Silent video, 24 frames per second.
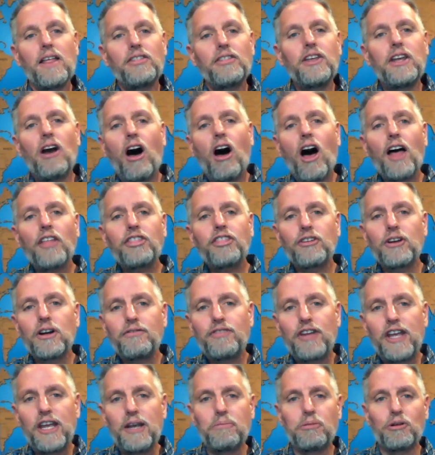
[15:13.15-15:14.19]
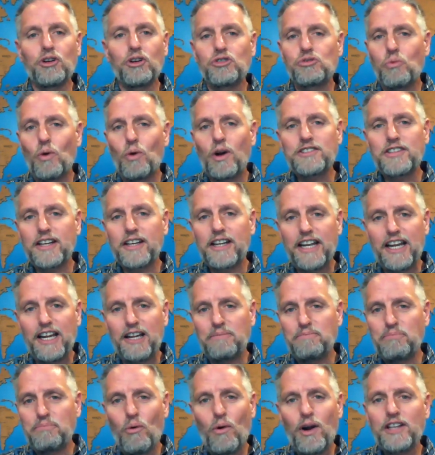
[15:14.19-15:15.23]
The author of Hebrews once
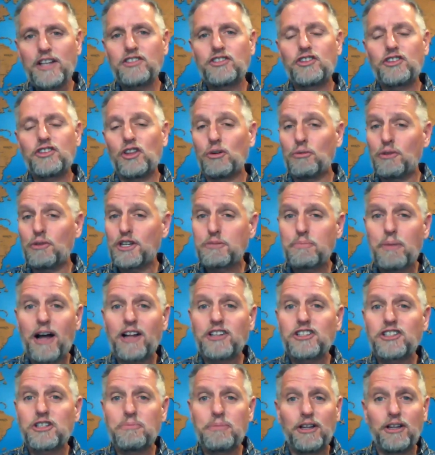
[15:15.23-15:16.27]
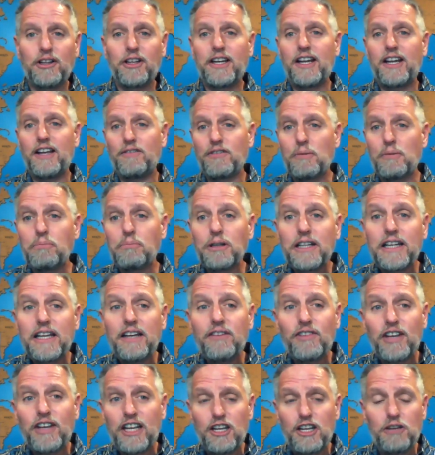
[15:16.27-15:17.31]
again points to the responsibility of the
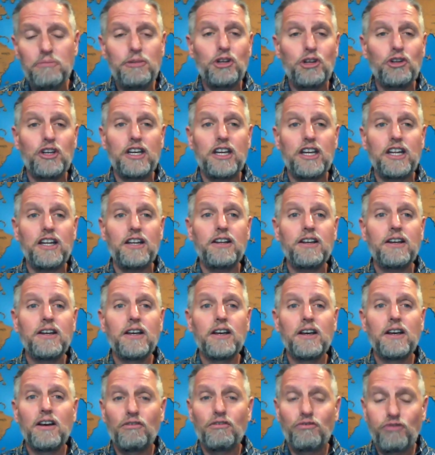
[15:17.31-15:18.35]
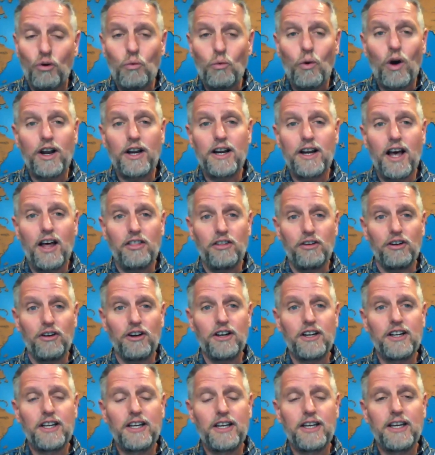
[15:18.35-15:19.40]
believing community for one
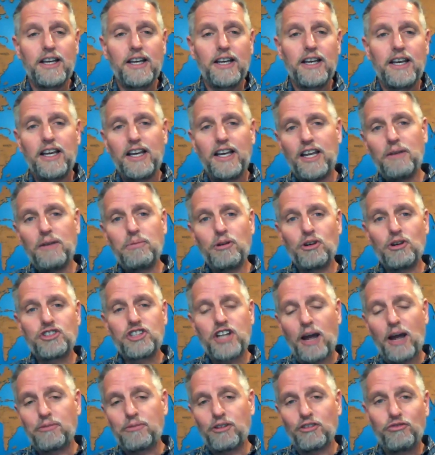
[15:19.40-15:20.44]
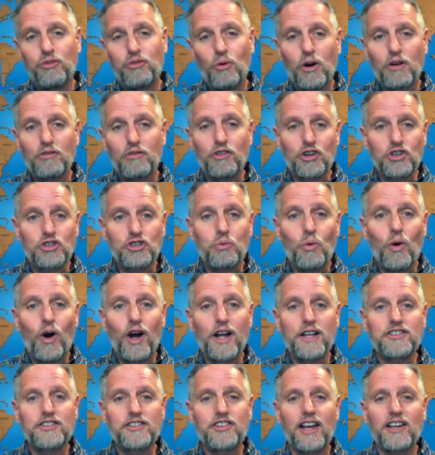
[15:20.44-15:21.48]
another. Hebrews chapter 4, verse
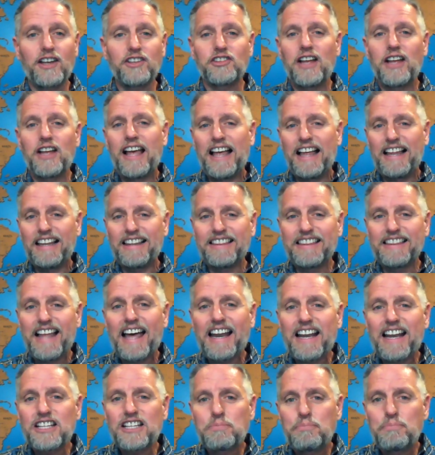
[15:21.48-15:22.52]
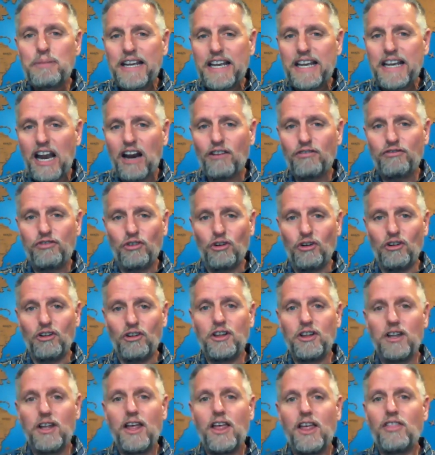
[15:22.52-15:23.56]
1 says, Let us be
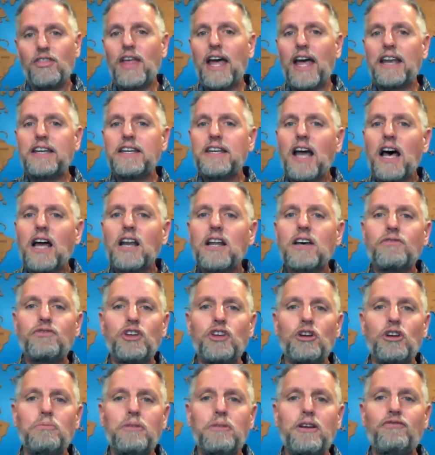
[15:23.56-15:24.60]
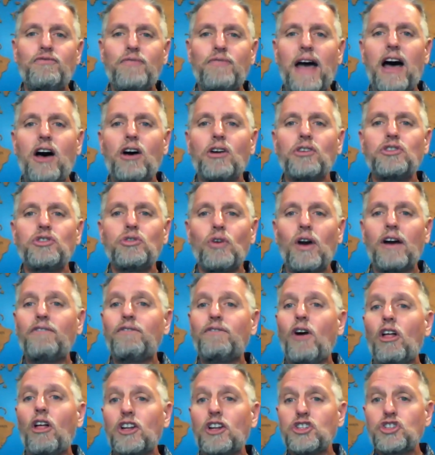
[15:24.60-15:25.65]
careful that none of you be found to have
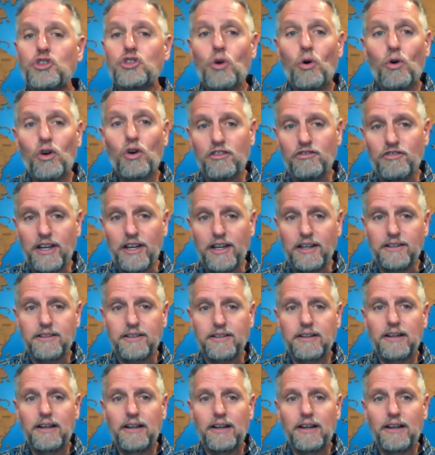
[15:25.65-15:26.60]
fallen short of it.